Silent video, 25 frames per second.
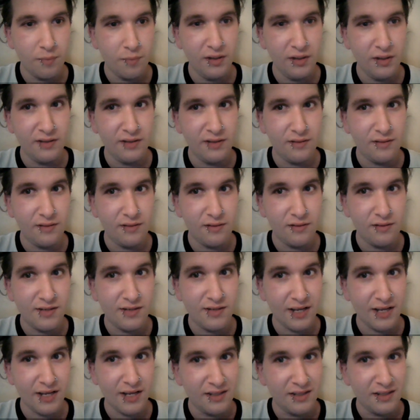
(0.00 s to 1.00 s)
be
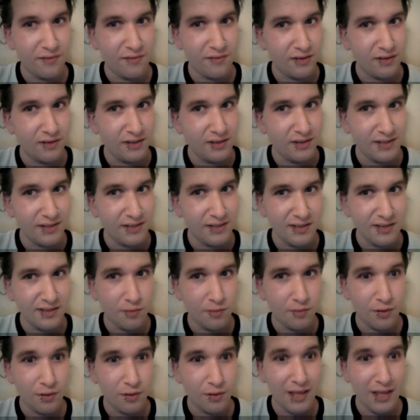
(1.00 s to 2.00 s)
scientifically
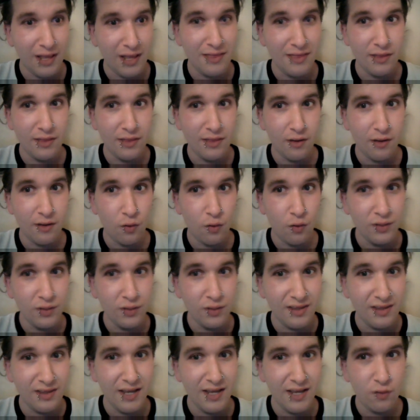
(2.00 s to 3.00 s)
testable, and
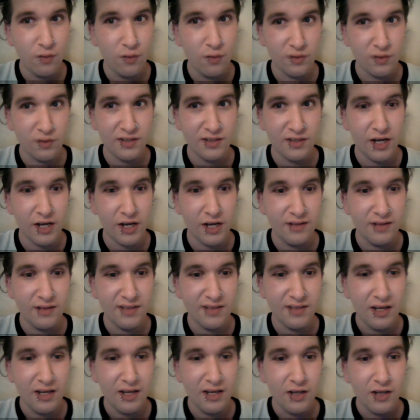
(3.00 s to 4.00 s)
only then will
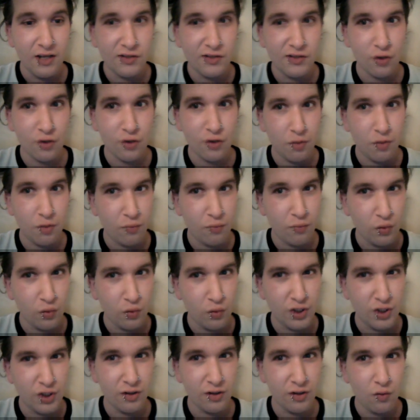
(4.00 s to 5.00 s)
science start
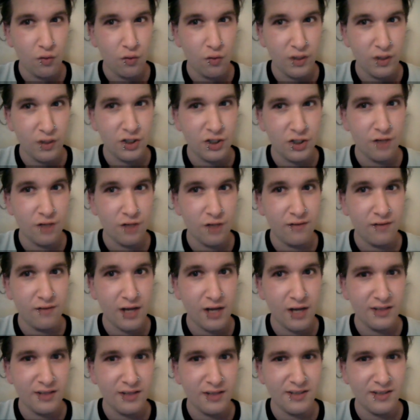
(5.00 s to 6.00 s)
approaching the question of
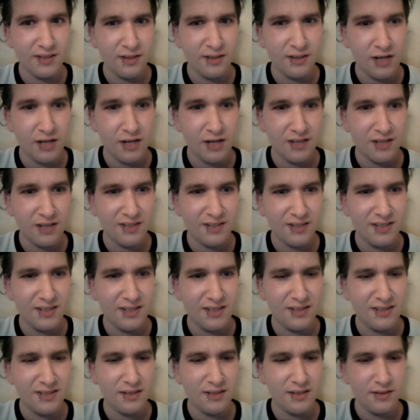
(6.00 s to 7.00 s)
God exi- God's
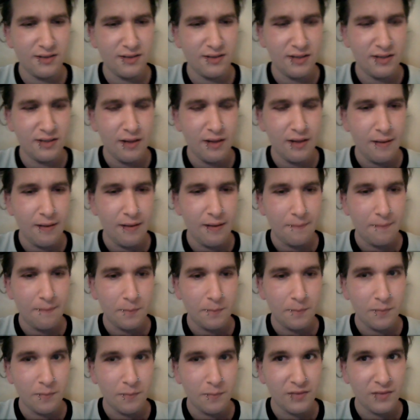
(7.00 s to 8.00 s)
existence.
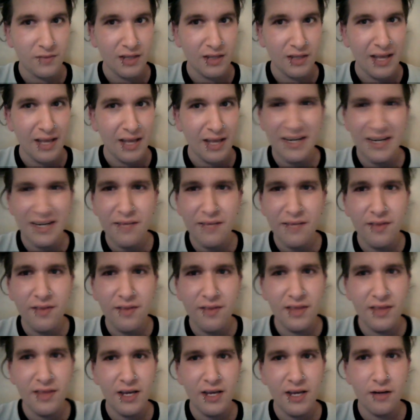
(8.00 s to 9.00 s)
And
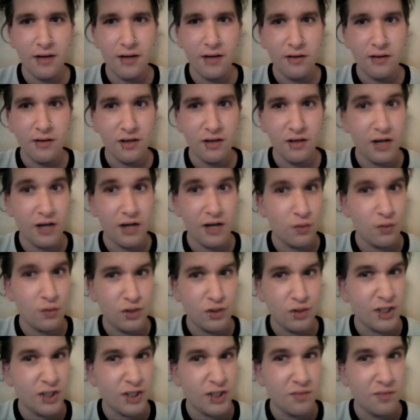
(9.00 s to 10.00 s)
even then, God
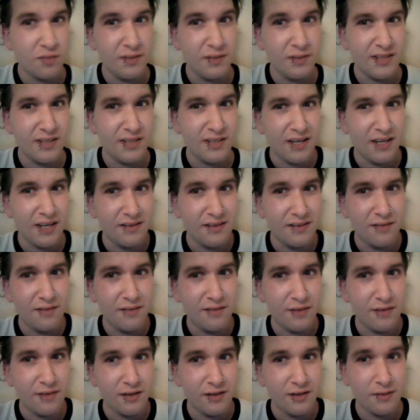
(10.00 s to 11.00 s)
will just be
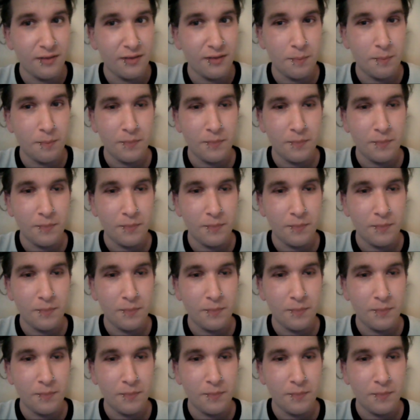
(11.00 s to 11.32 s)
scientific.